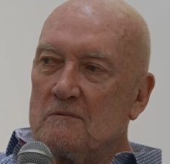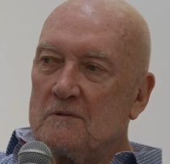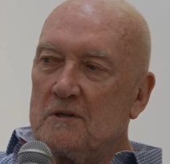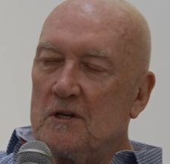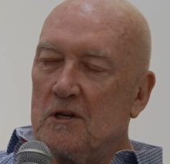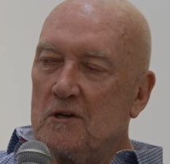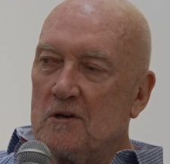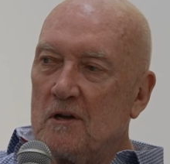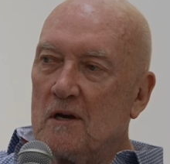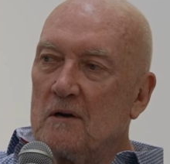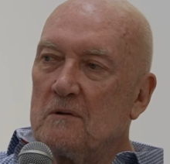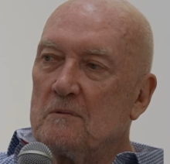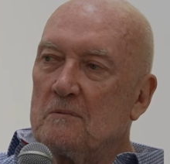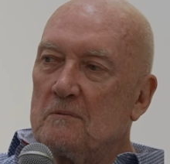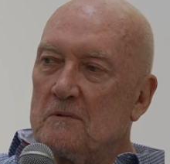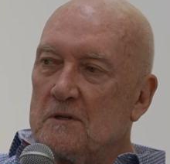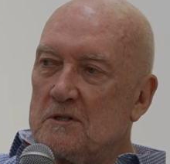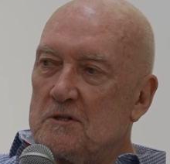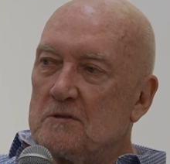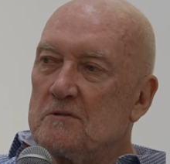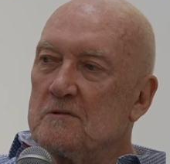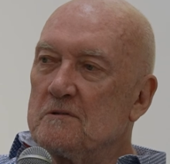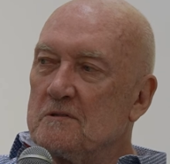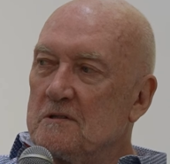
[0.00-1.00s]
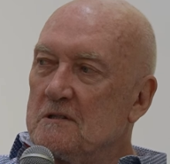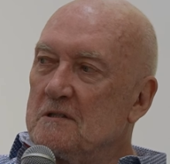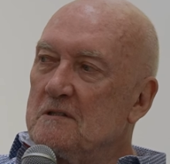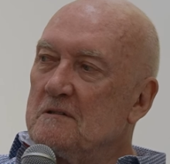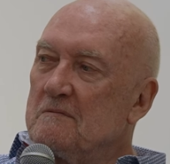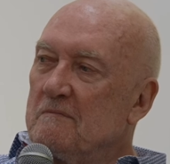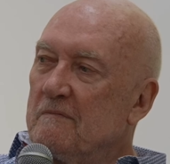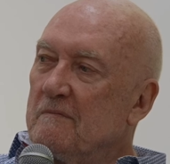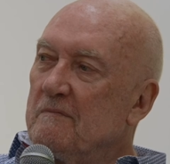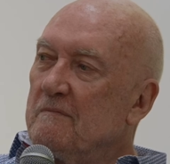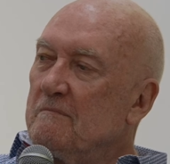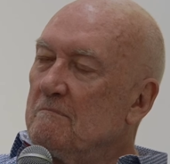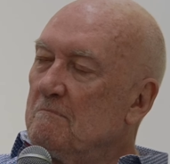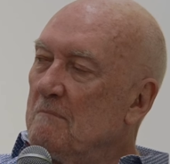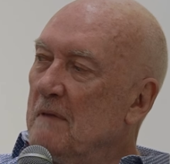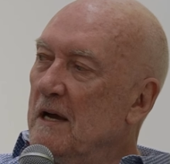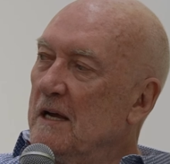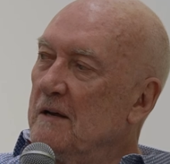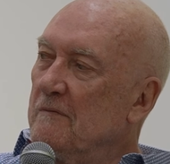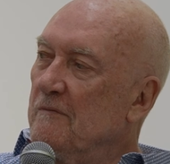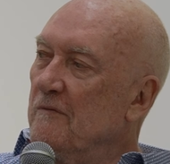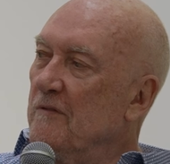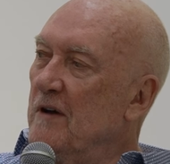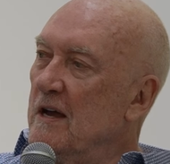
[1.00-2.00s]
you know, which was
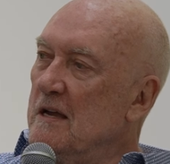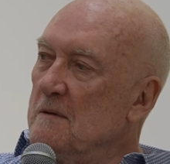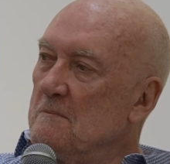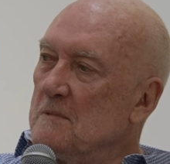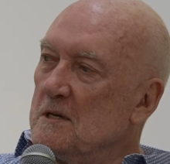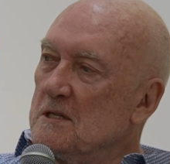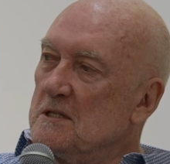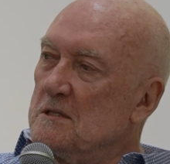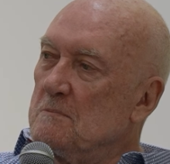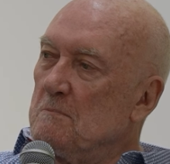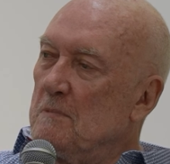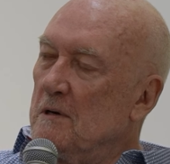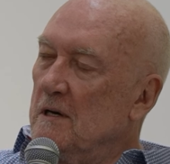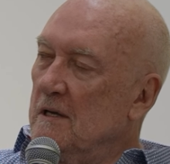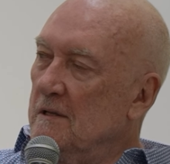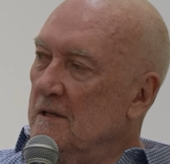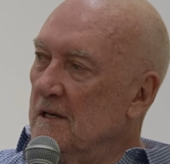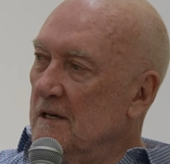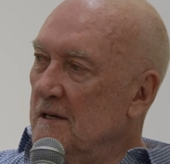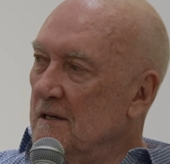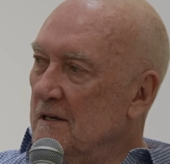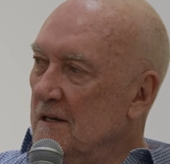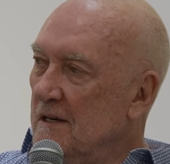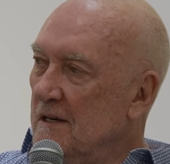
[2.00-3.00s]
made famous by the